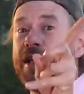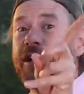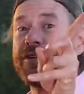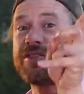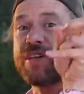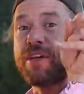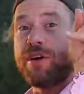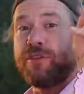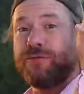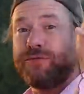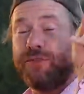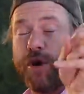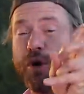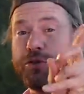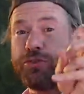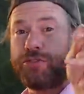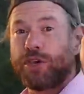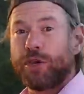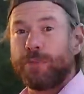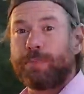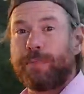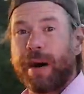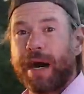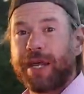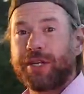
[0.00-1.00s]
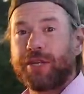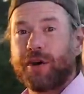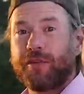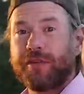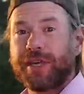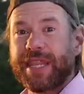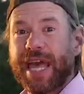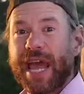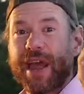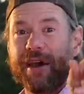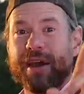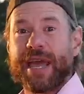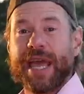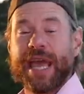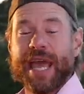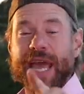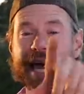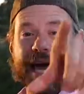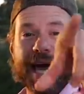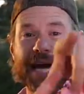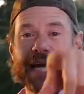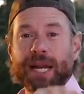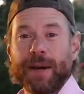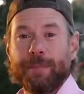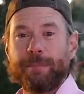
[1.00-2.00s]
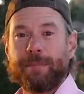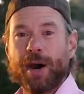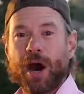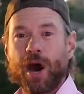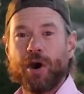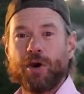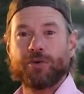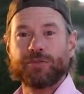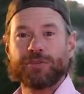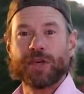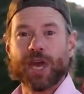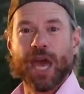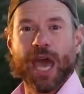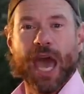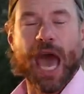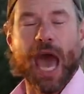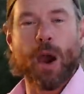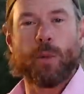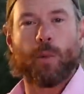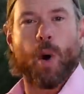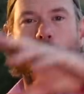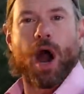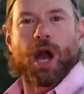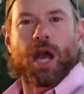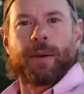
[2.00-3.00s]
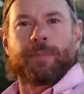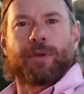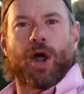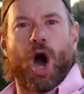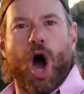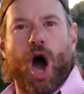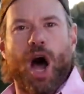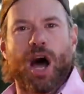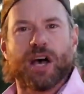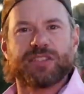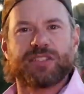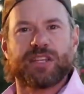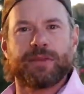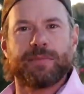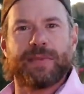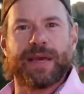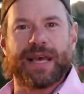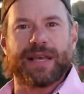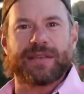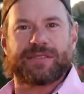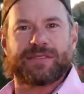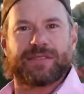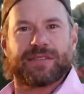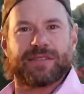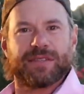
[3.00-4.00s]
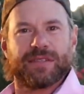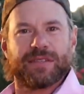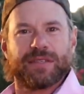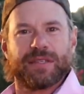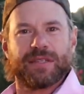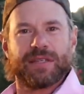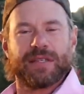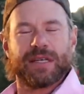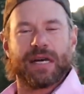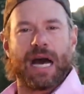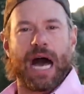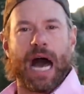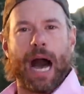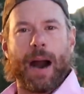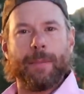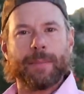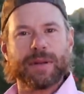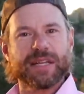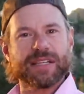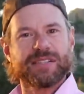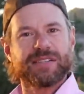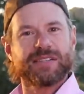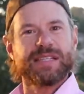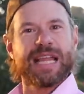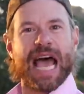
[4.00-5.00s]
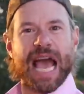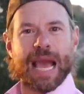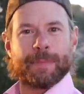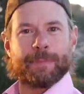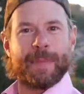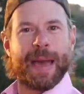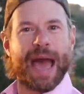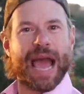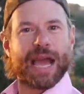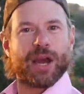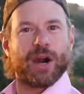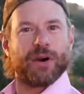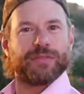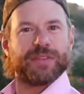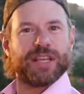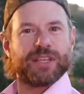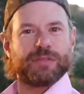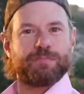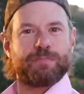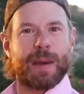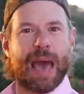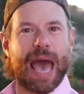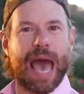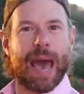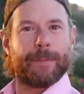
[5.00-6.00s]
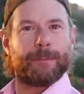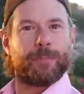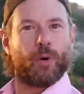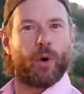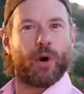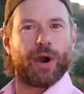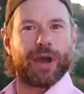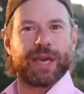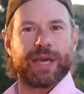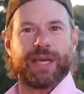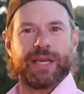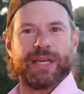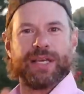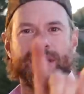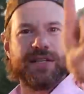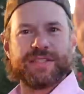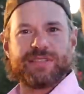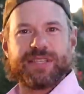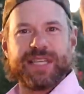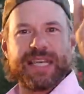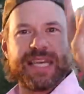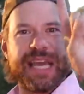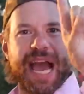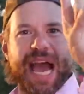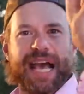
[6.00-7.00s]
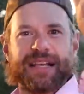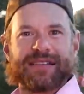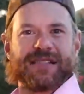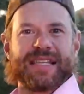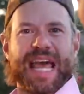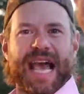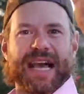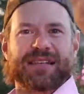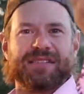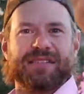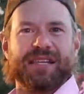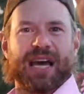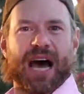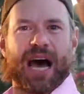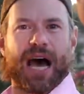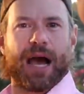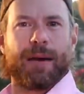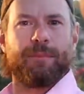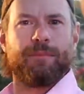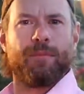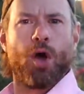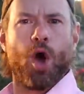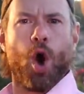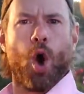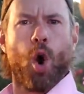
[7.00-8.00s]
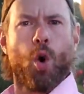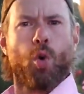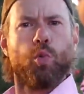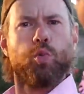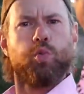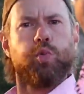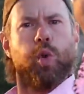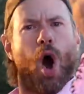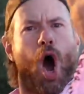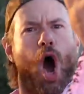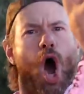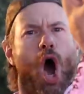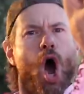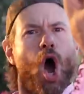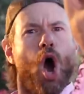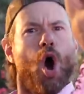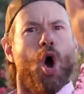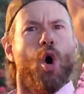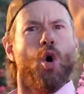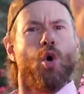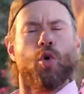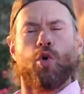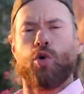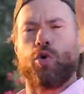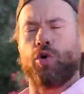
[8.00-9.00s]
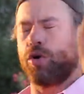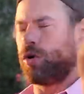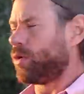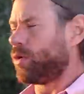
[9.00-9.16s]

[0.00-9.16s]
there's a FoodTube button over there. Hit them both, and welcome to awesomeness. I'm gonna snack back on this bad boy. See you guys next time. Woo!